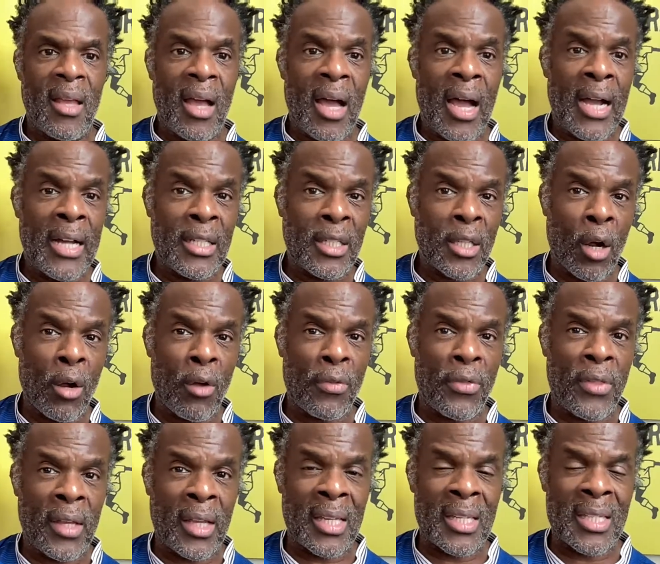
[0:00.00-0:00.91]
I don't
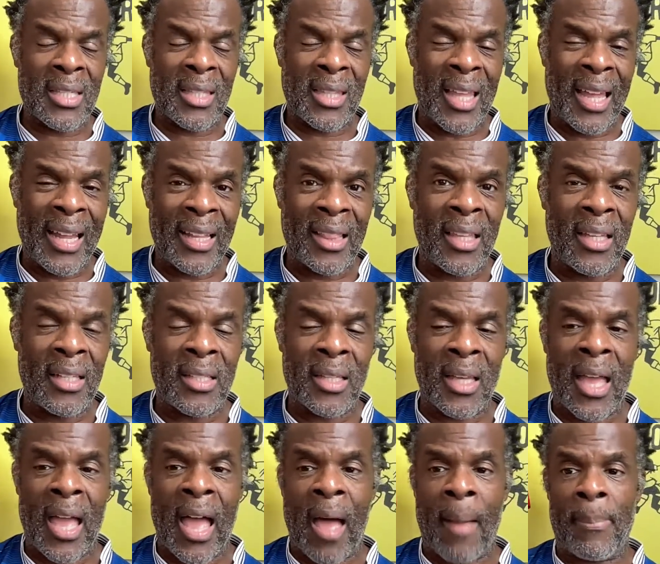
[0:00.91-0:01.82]
think is likely to
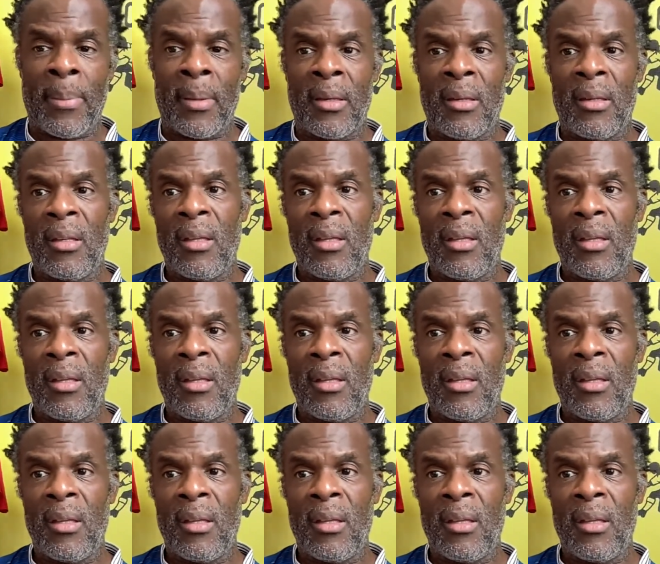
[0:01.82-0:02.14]
happen.